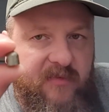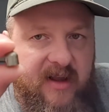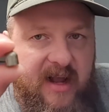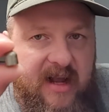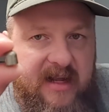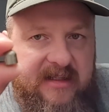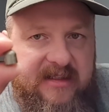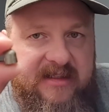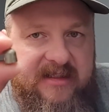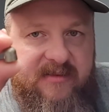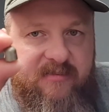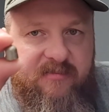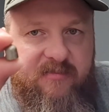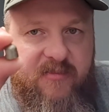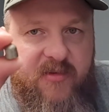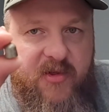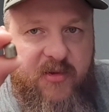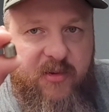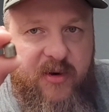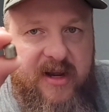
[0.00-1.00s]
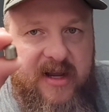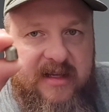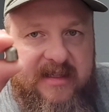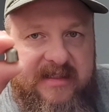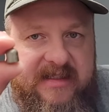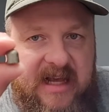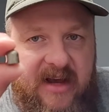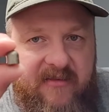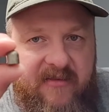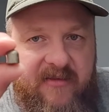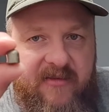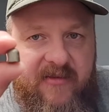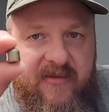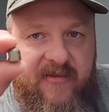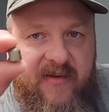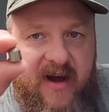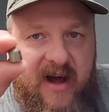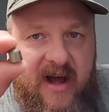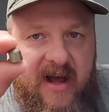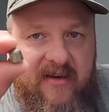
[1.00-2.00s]
it's
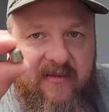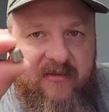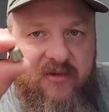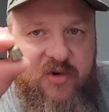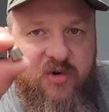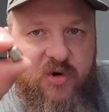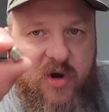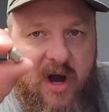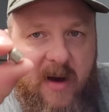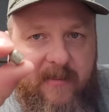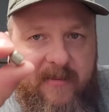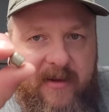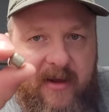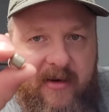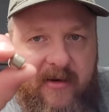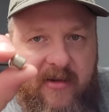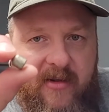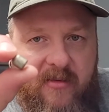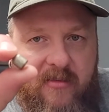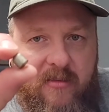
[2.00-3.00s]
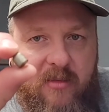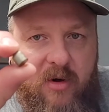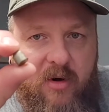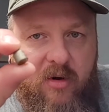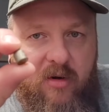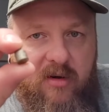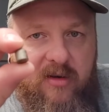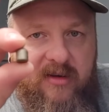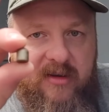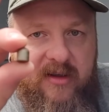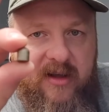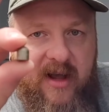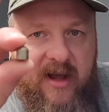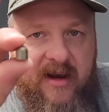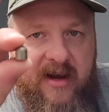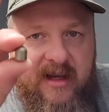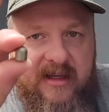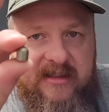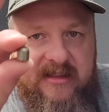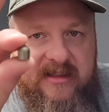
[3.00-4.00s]
375 dropped out of the mold,
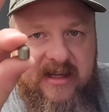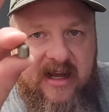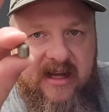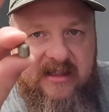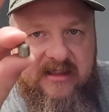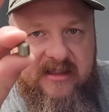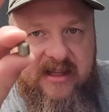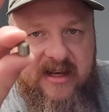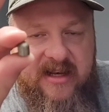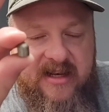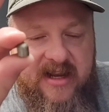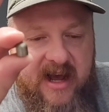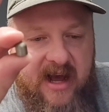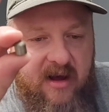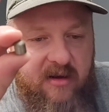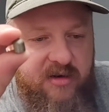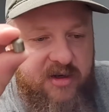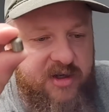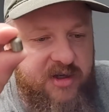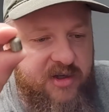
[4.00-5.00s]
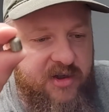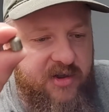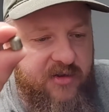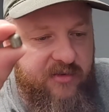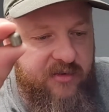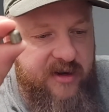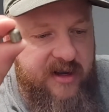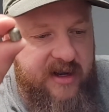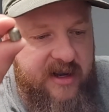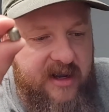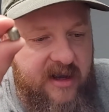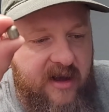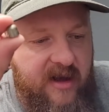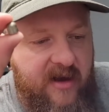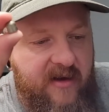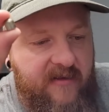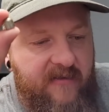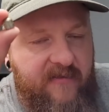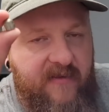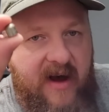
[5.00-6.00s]
and I sized it down to
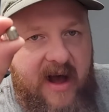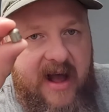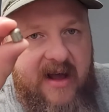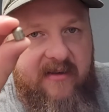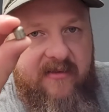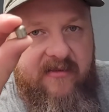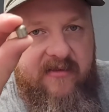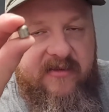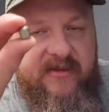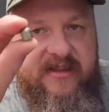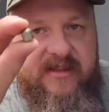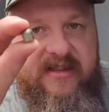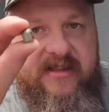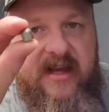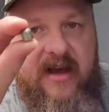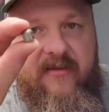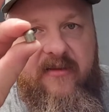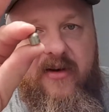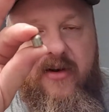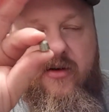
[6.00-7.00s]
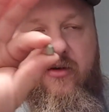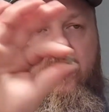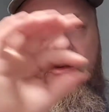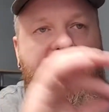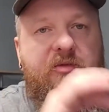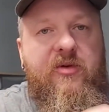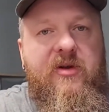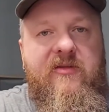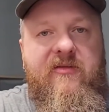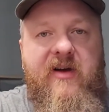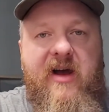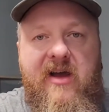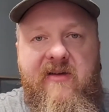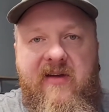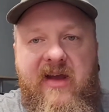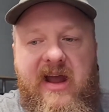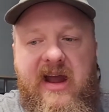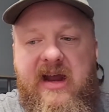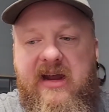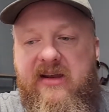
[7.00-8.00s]
357 or
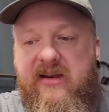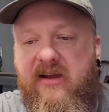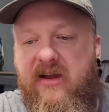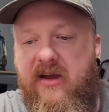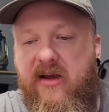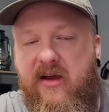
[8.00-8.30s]
358.